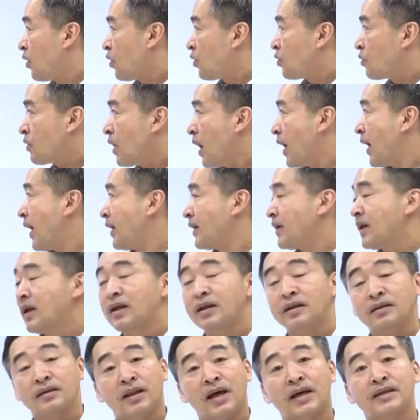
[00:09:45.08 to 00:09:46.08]
Right.
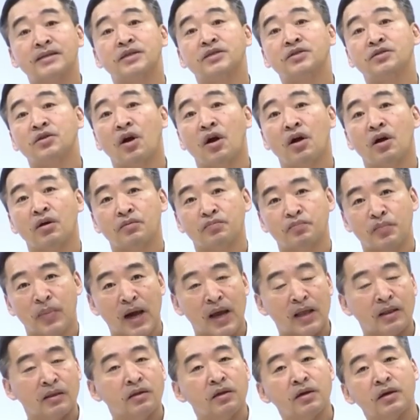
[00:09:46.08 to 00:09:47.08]
Let's start
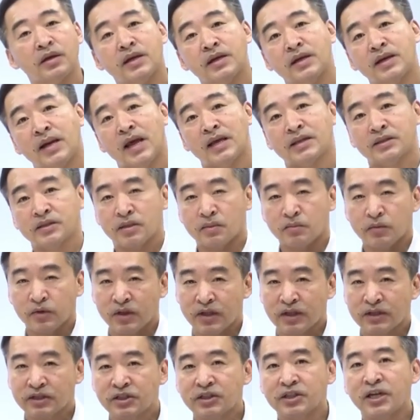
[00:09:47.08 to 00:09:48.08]
by looking at some of
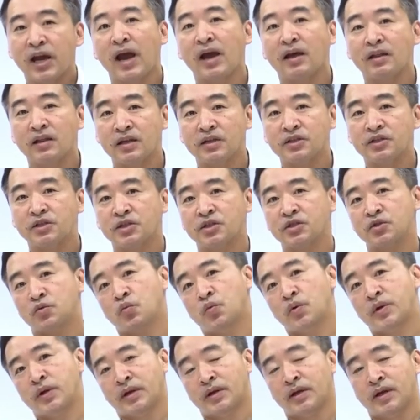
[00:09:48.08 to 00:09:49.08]
the challenges
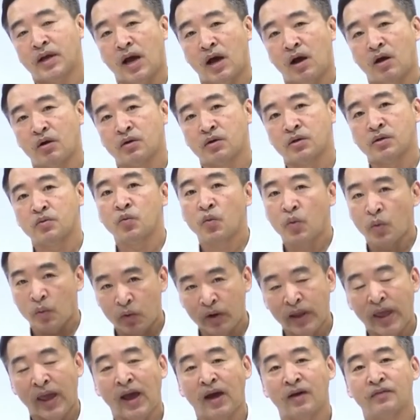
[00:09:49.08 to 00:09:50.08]
we encounter when
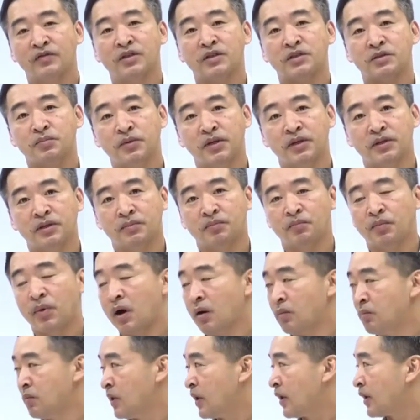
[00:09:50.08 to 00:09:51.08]
we have to speak in
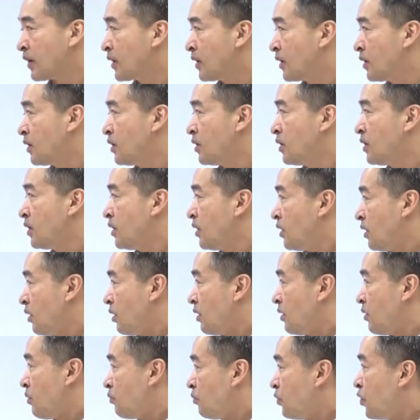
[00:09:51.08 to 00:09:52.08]
public.
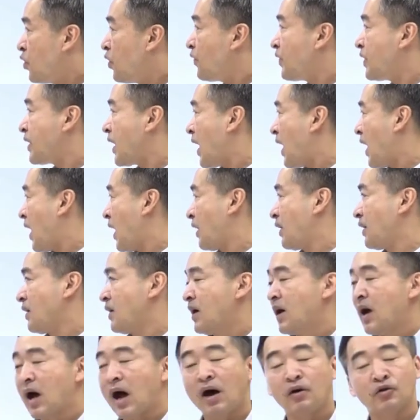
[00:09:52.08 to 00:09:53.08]
Moving on,
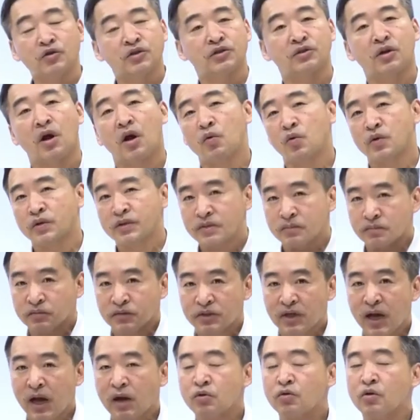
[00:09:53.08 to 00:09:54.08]
I'll start with some
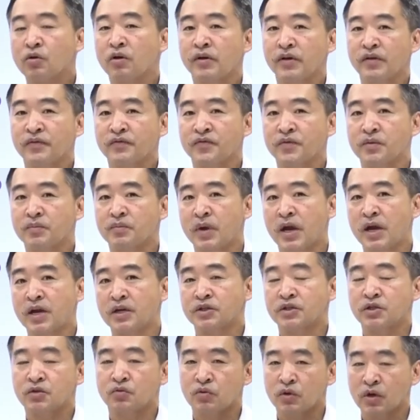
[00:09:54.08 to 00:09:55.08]
general
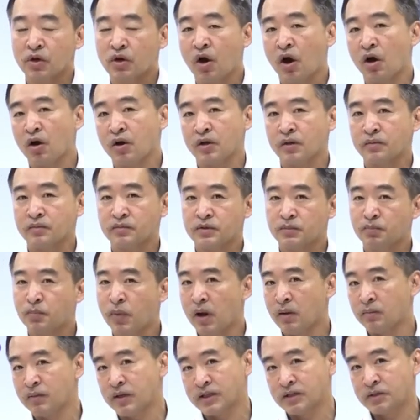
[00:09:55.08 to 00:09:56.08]
information regarding
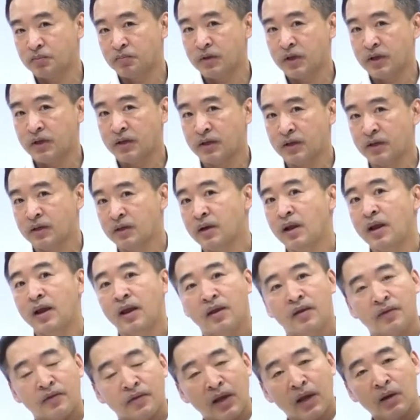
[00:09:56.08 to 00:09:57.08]
public speaking.
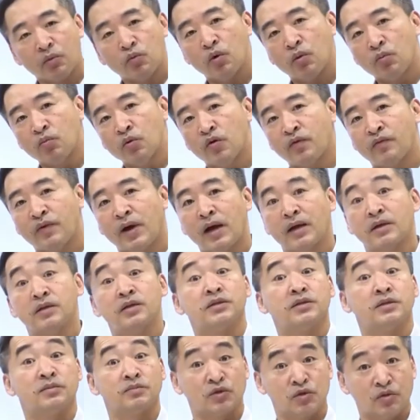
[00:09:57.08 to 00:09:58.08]
Then we'll move on
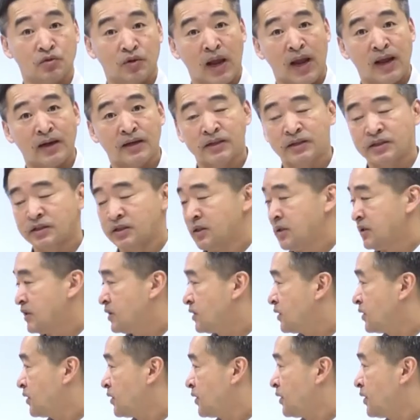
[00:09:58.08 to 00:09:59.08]
to some
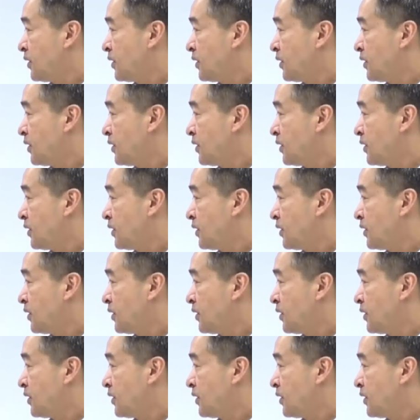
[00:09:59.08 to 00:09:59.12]
strategies.